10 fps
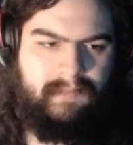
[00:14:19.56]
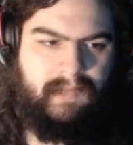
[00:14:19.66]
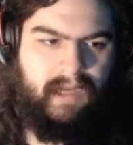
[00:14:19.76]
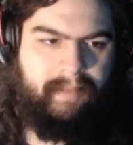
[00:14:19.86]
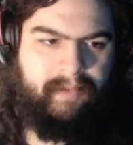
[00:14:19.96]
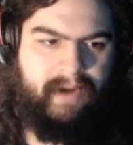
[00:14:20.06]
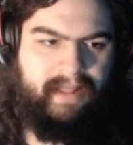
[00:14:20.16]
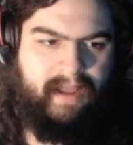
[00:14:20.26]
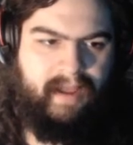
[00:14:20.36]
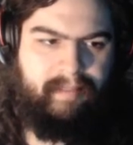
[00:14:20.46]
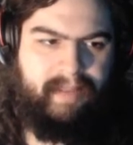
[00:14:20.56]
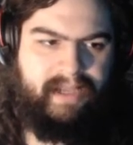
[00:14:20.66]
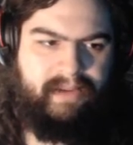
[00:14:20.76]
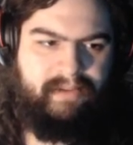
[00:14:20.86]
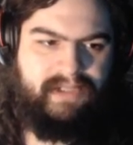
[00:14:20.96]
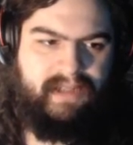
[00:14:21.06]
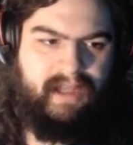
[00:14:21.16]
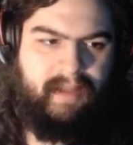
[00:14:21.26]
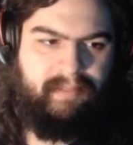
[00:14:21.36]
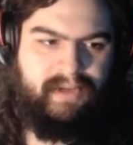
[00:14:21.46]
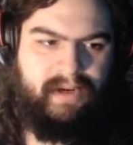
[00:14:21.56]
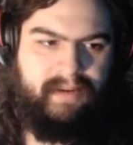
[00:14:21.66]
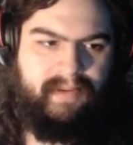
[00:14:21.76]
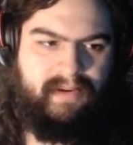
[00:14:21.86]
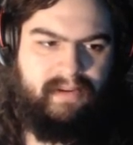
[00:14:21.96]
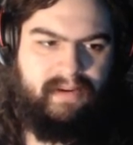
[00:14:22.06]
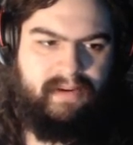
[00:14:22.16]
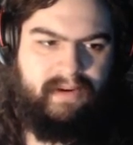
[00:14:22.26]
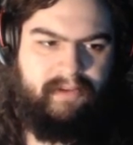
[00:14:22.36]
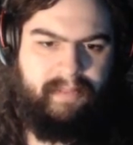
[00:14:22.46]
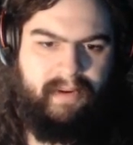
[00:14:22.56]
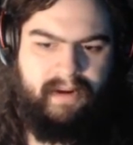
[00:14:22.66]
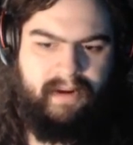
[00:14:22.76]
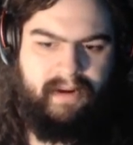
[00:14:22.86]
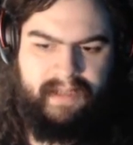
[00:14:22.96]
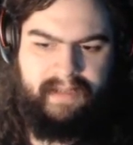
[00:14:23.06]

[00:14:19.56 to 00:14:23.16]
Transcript: Upgrade the hub by using the hub terminal, craft parts.